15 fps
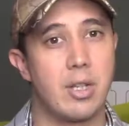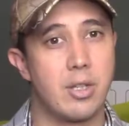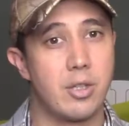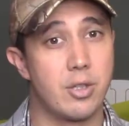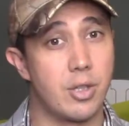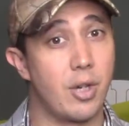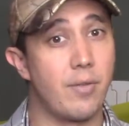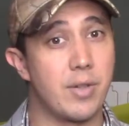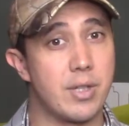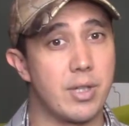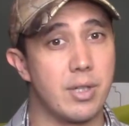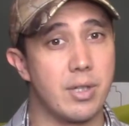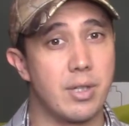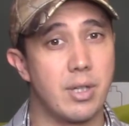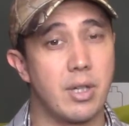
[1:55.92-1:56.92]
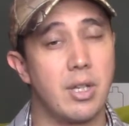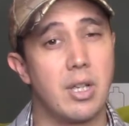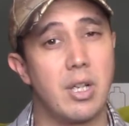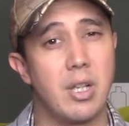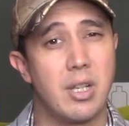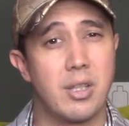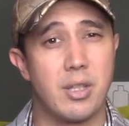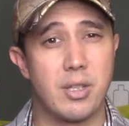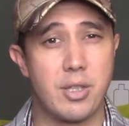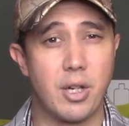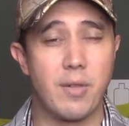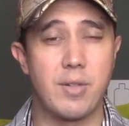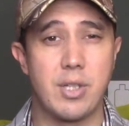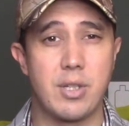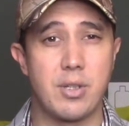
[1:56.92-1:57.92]
Surfaces: the
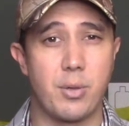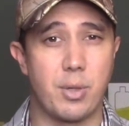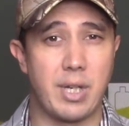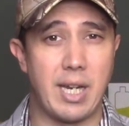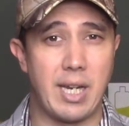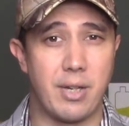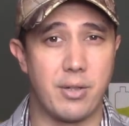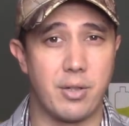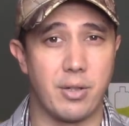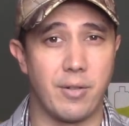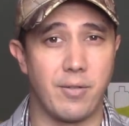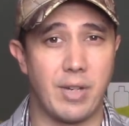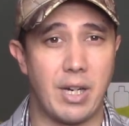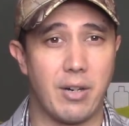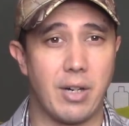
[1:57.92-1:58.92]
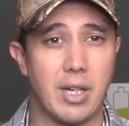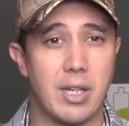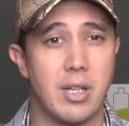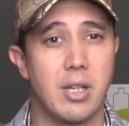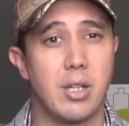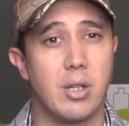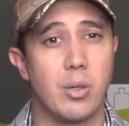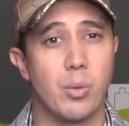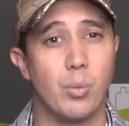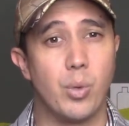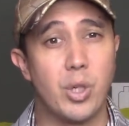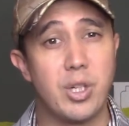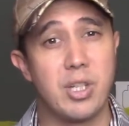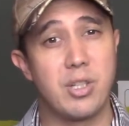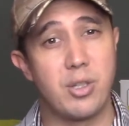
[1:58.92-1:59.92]
surfaces you encounter are varied.
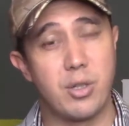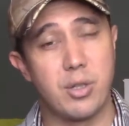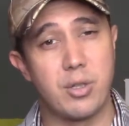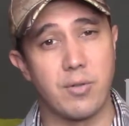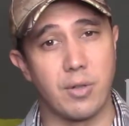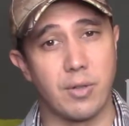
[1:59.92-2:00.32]
Wood is used for